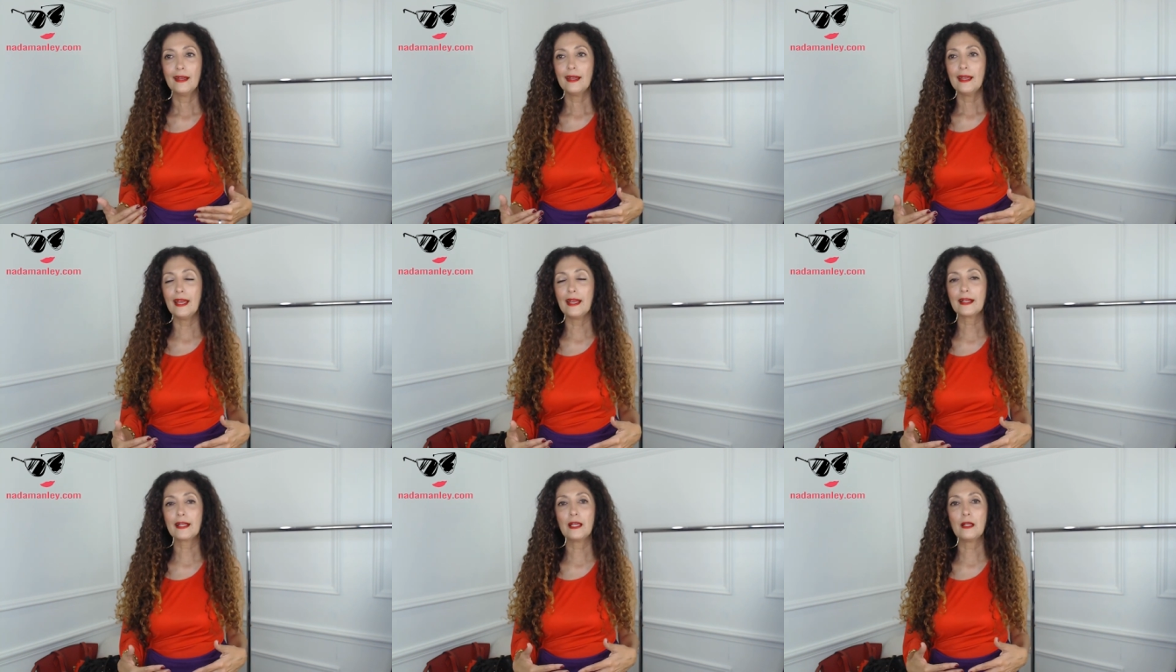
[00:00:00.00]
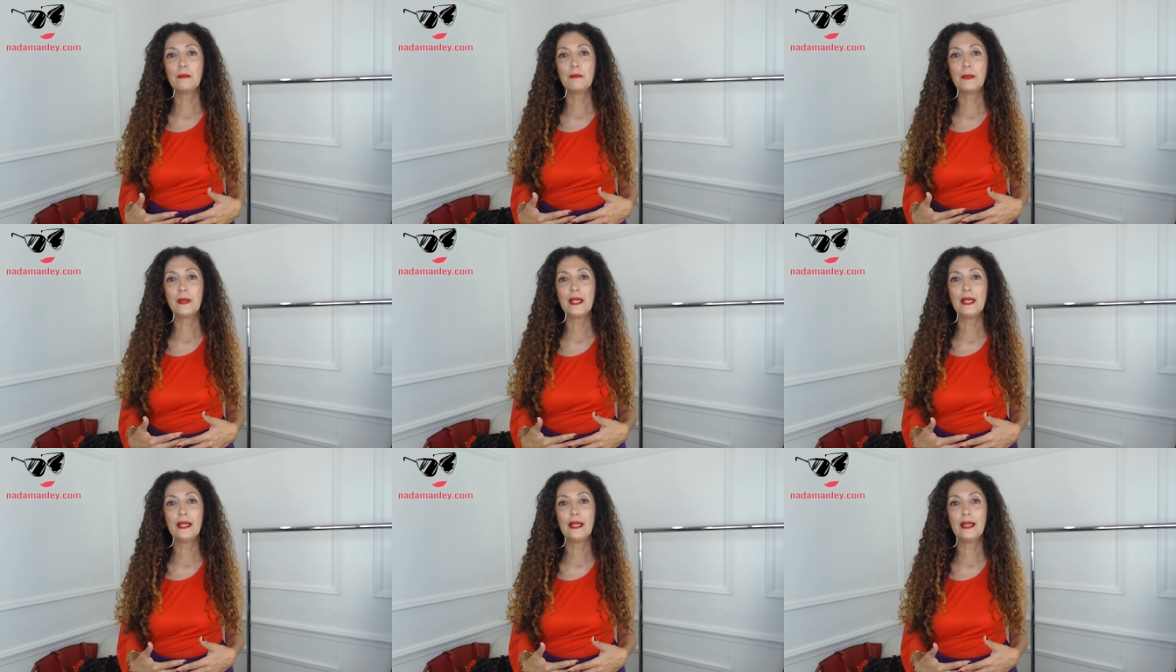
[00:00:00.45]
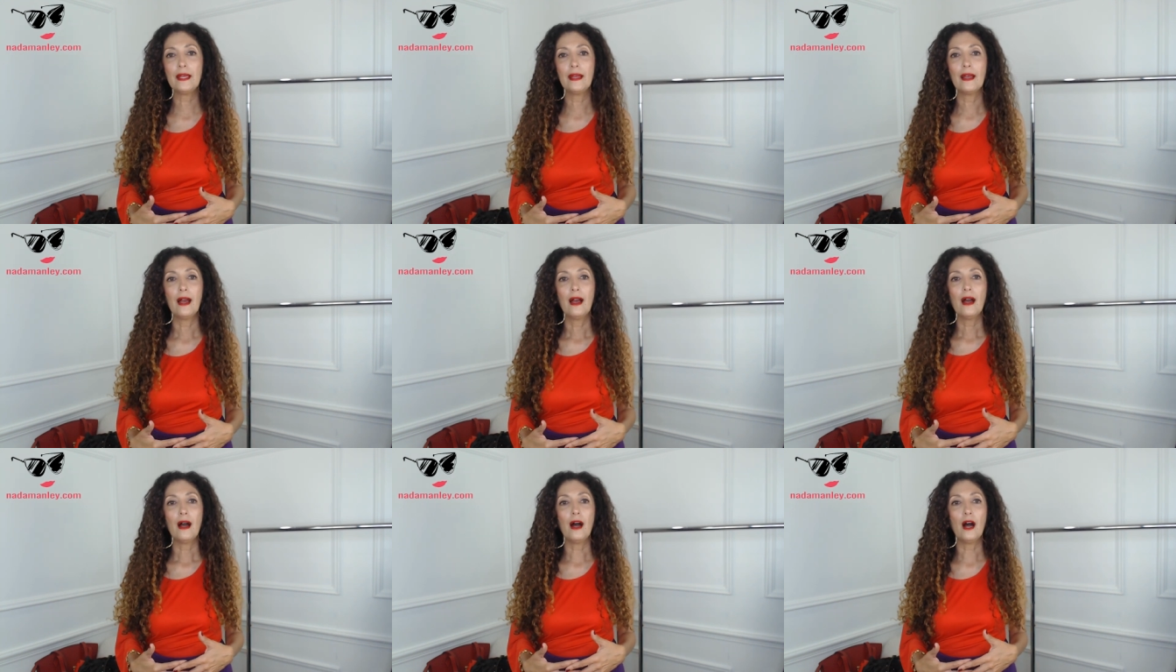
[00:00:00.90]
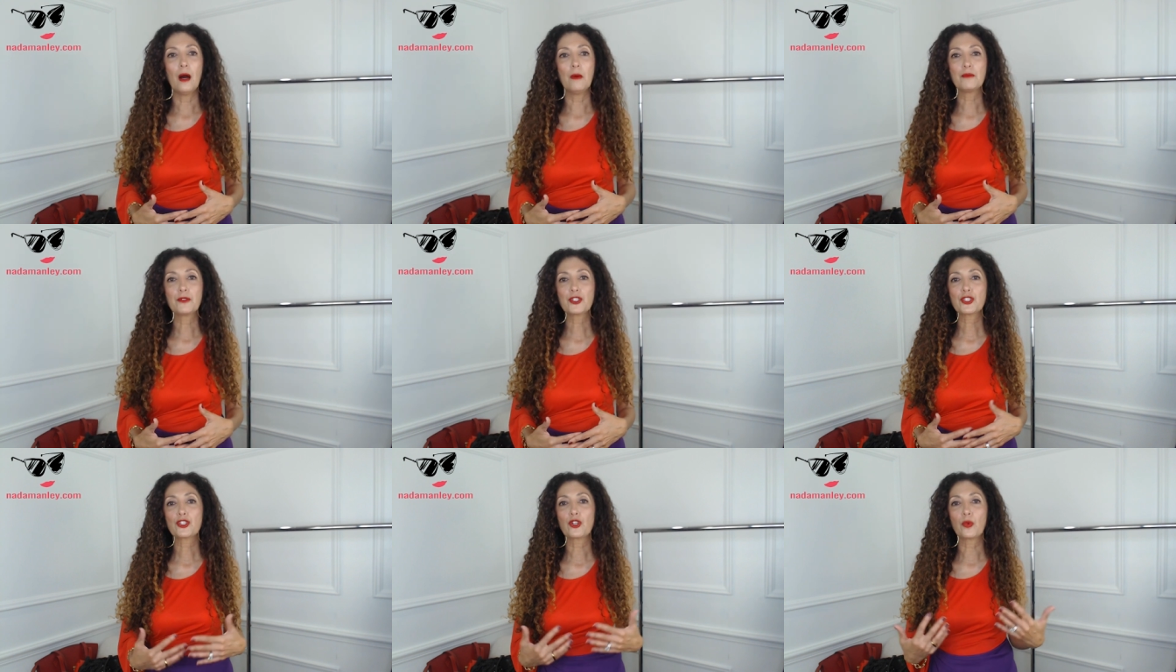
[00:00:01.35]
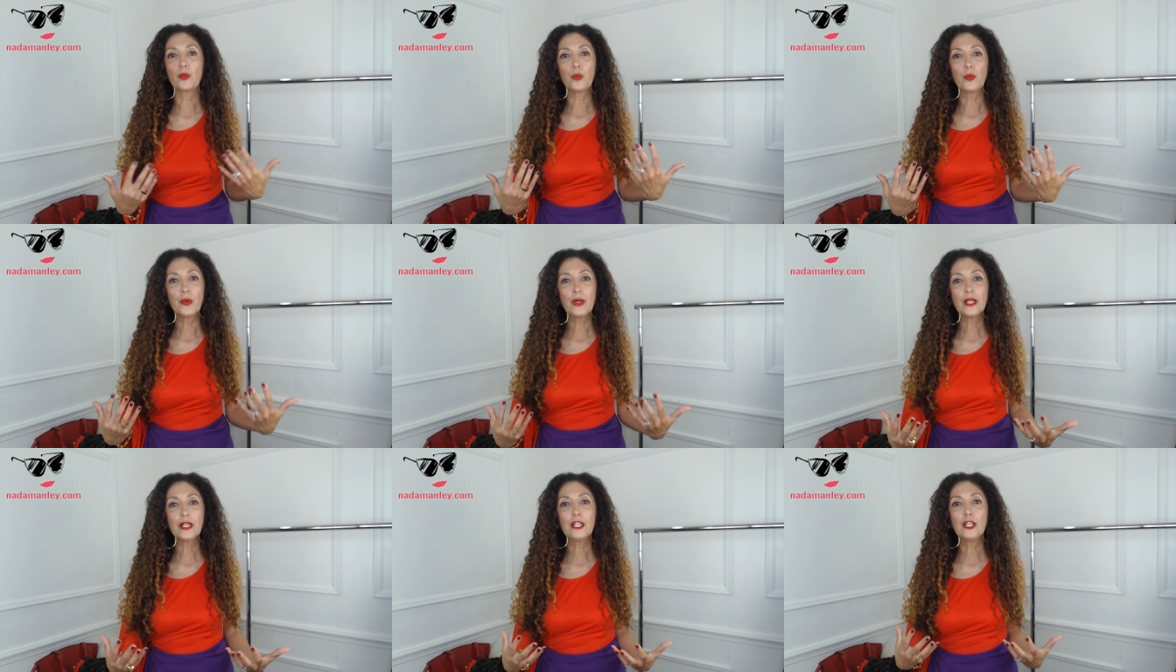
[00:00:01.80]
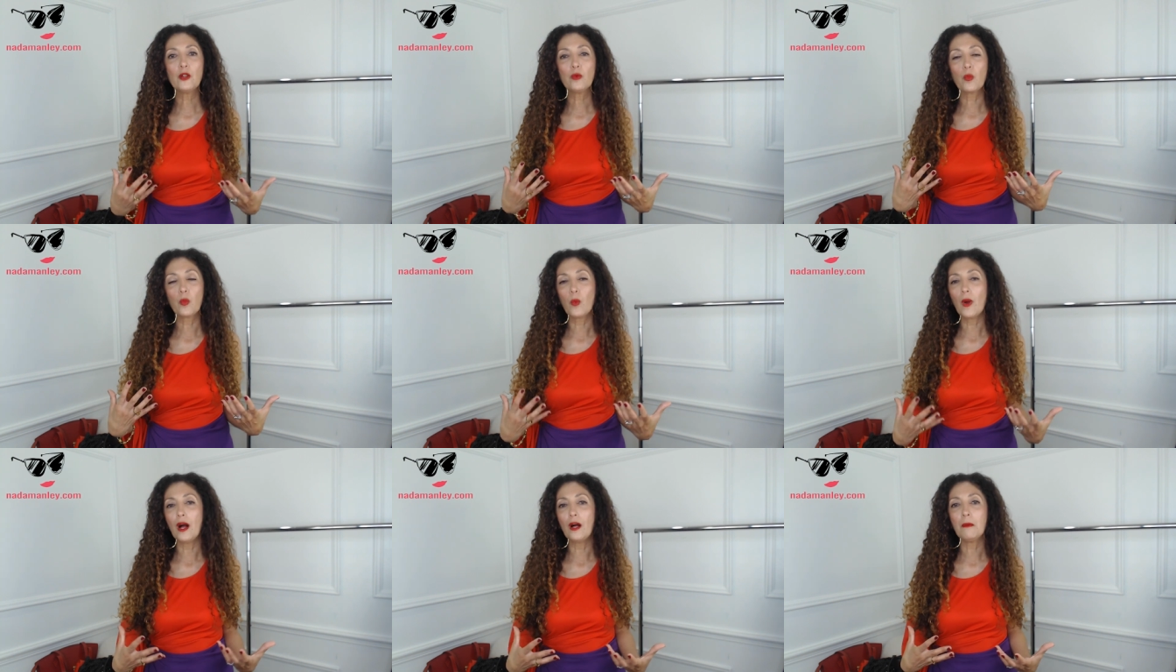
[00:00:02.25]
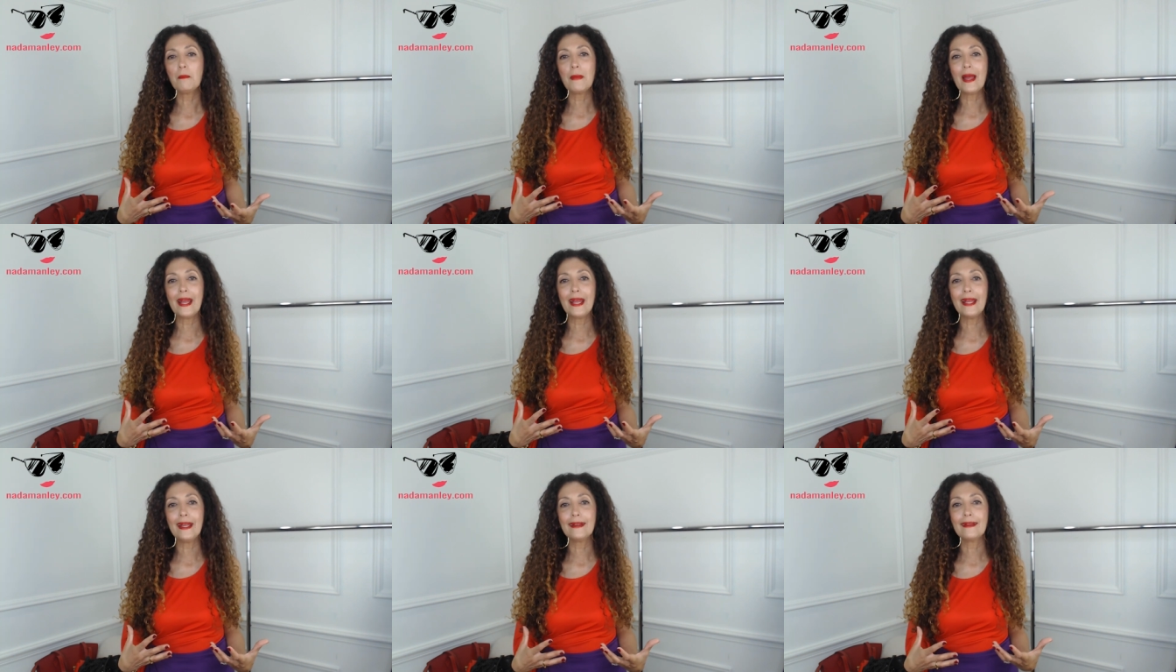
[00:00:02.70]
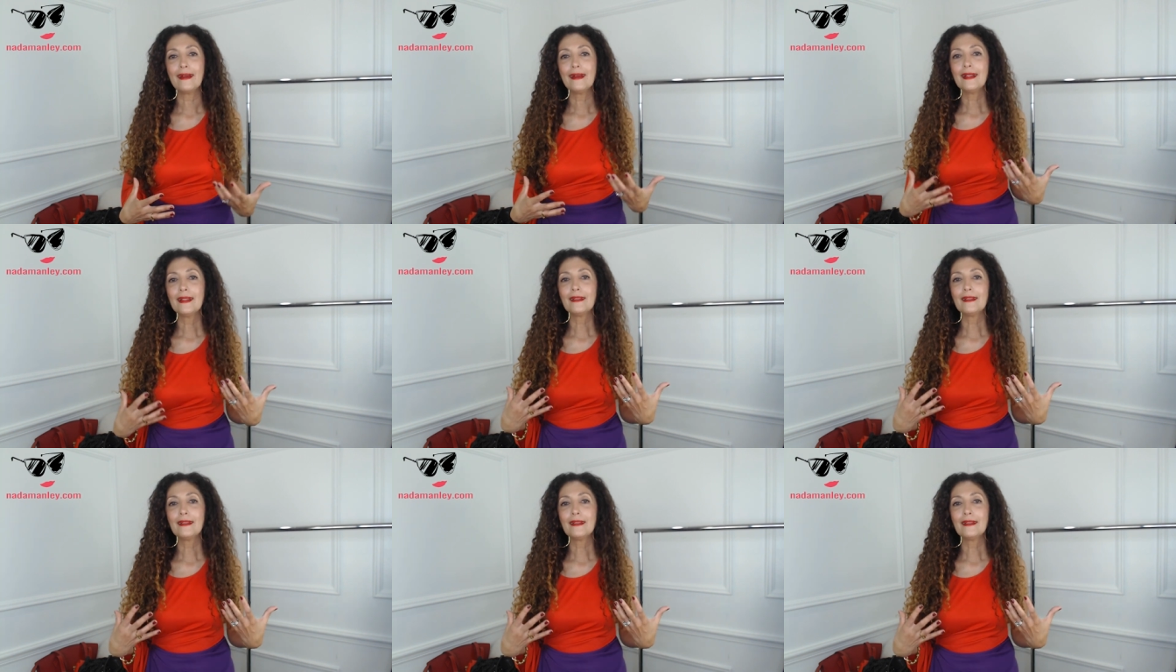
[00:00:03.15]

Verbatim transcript: It can be um, just a really well made